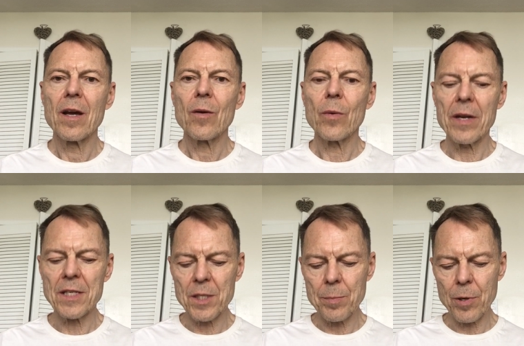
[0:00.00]
what it's
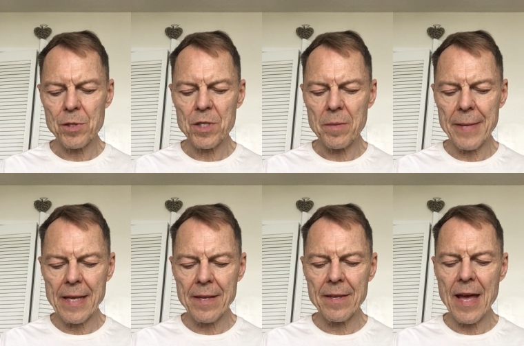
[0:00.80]
supposed to
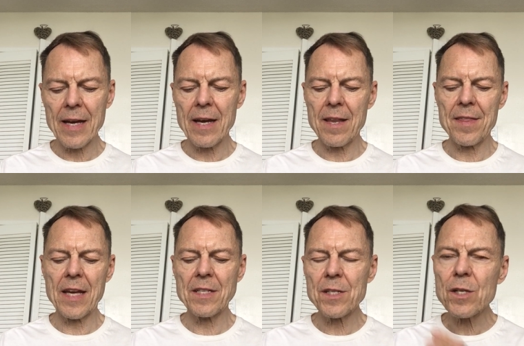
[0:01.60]
mean and that kind of thing.
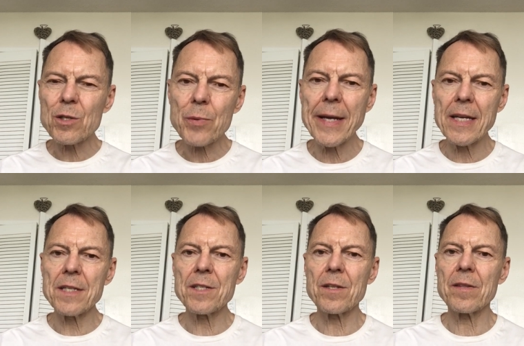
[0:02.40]
It just goes right
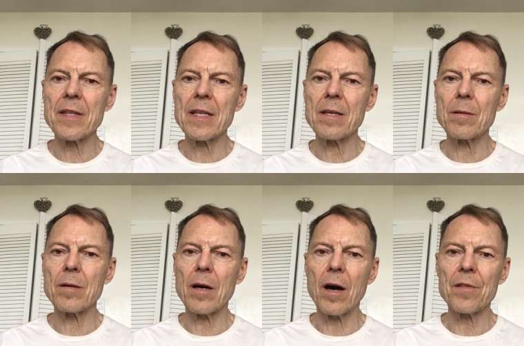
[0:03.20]
into the
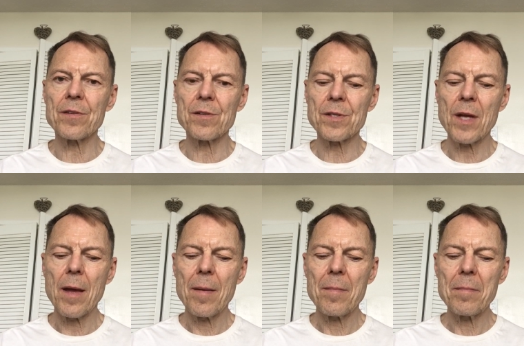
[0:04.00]
author's
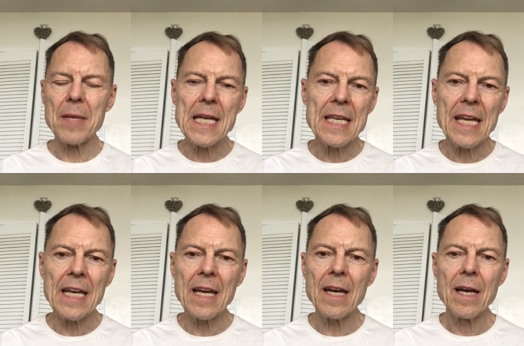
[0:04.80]

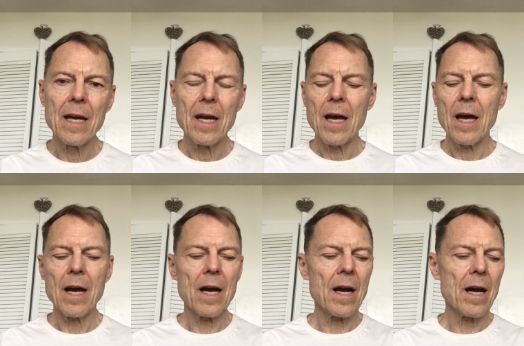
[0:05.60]
meaning
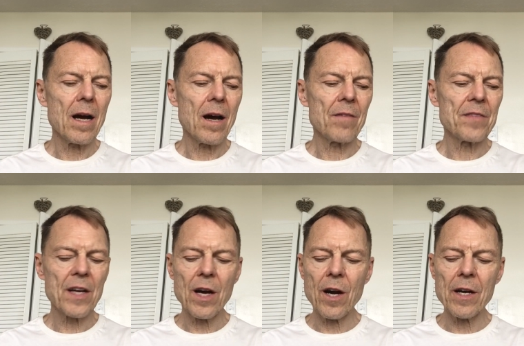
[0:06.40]
of the
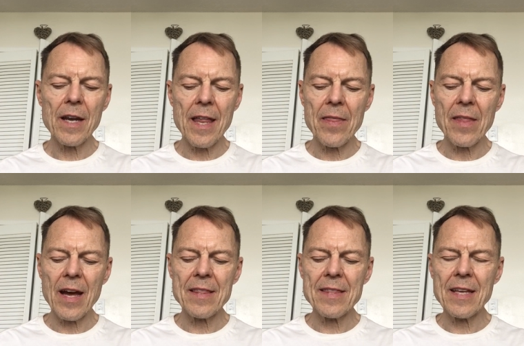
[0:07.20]
card, and
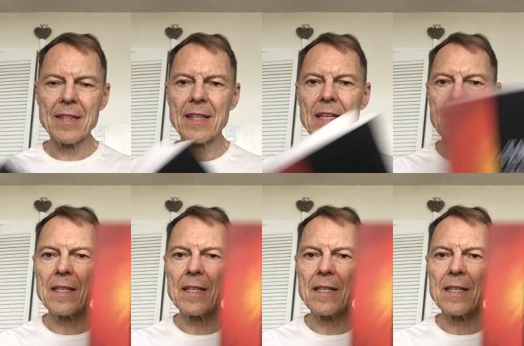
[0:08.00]
I think they